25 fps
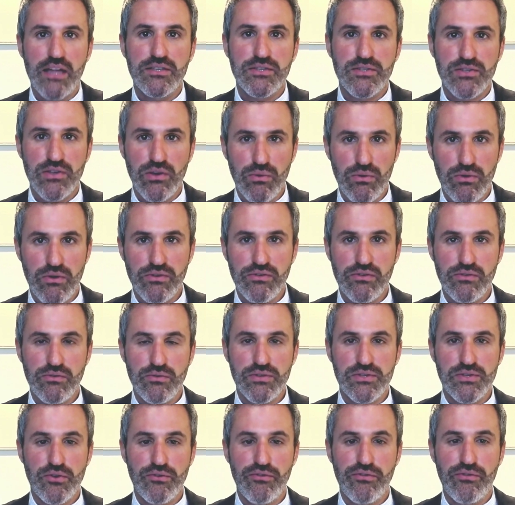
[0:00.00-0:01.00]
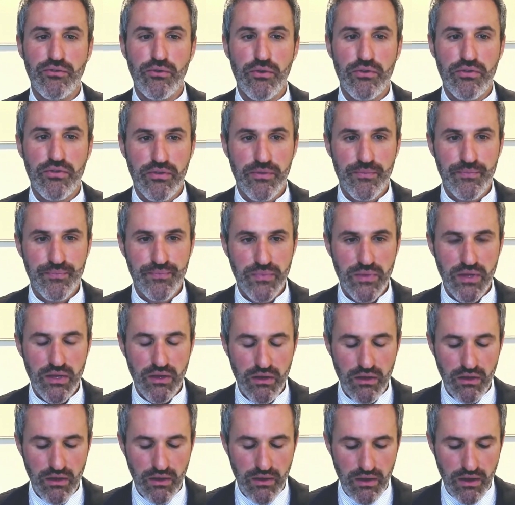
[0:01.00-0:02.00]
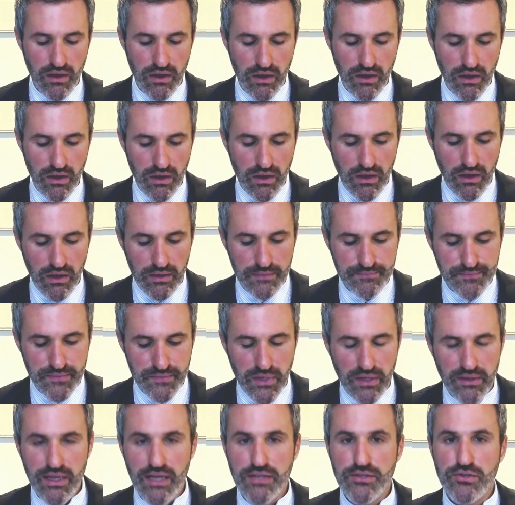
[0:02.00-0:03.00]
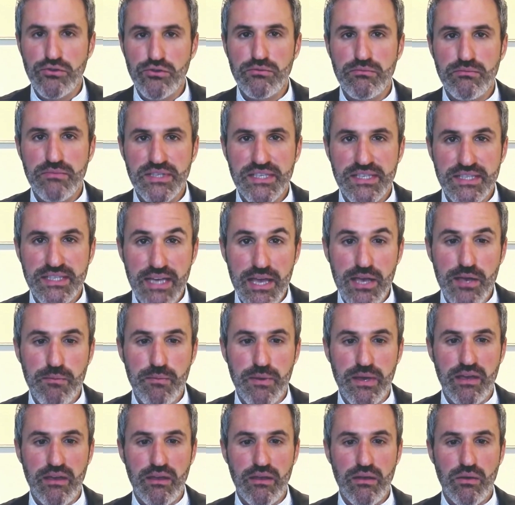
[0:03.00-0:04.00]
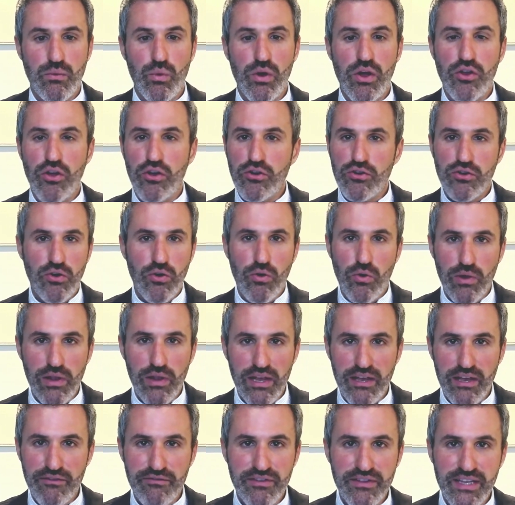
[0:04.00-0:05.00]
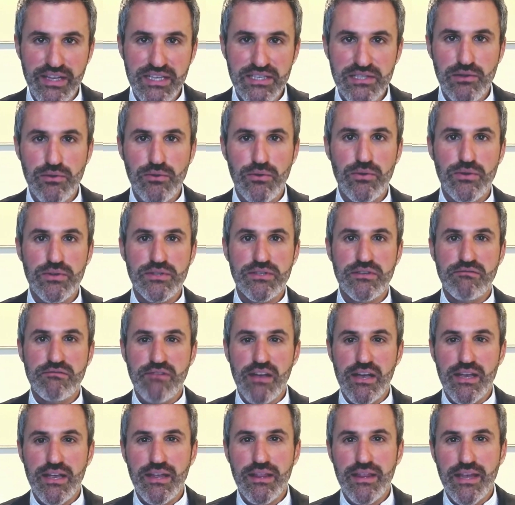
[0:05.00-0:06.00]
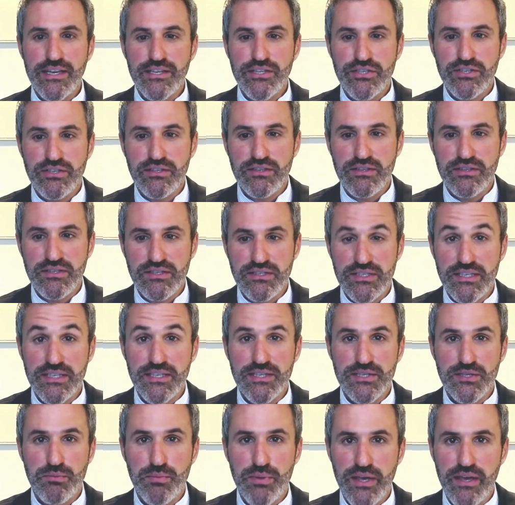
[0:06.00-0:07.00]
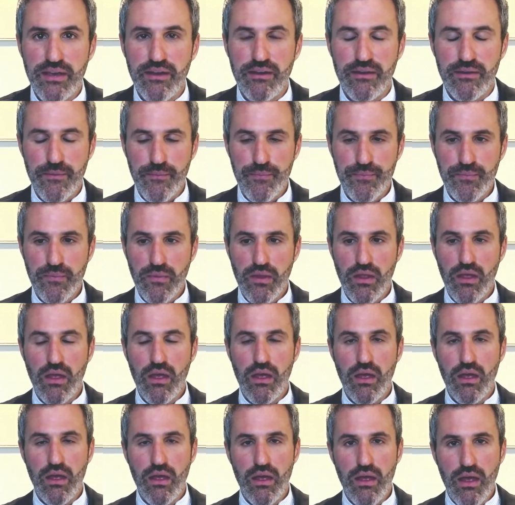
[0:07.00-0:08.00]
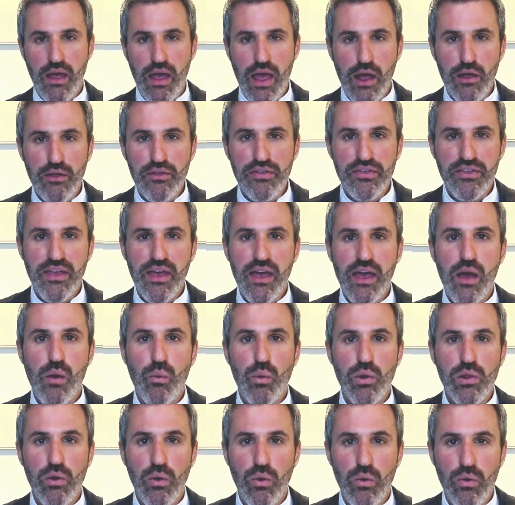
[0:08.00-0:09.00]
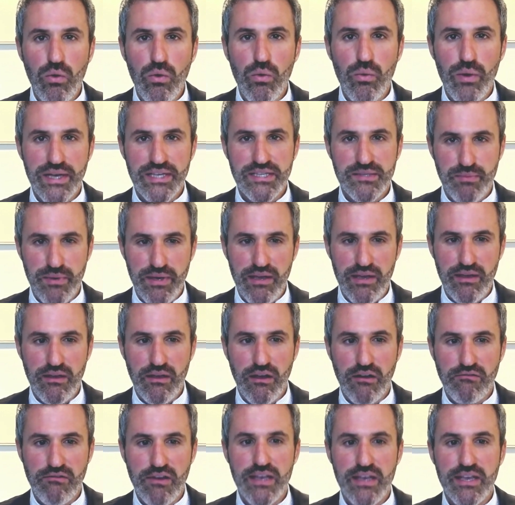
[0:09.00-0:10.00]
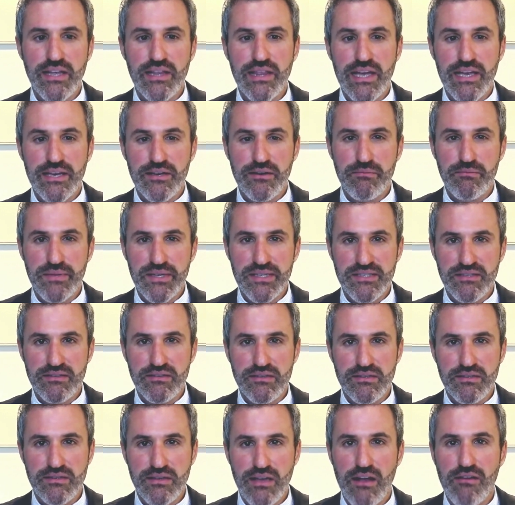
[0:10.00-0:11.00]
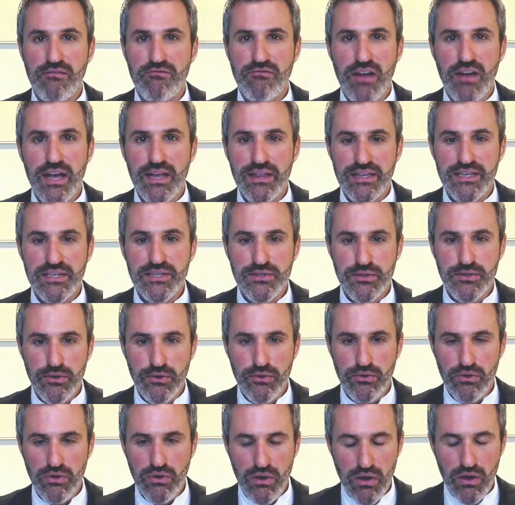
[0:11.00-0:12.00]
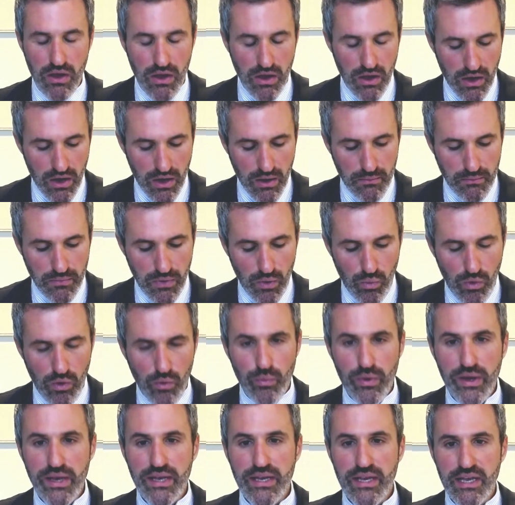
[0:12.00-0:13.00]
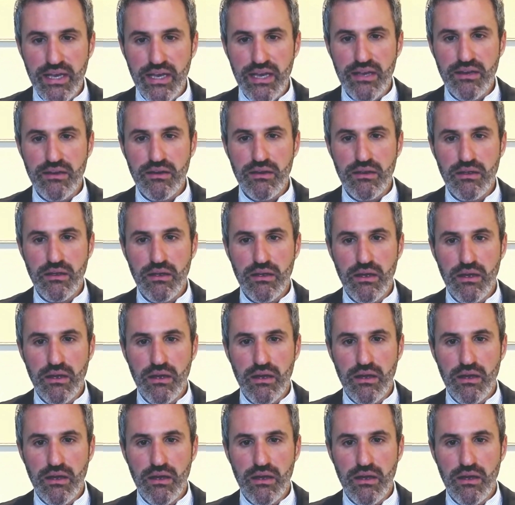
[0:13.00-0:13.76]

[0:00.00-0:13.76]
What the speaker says: and so on or so forth. Now, don't mistake me. We're not calling for these laws and regulations to disappear. Healthcare will always be a regulated business, and rightly so. But what we need,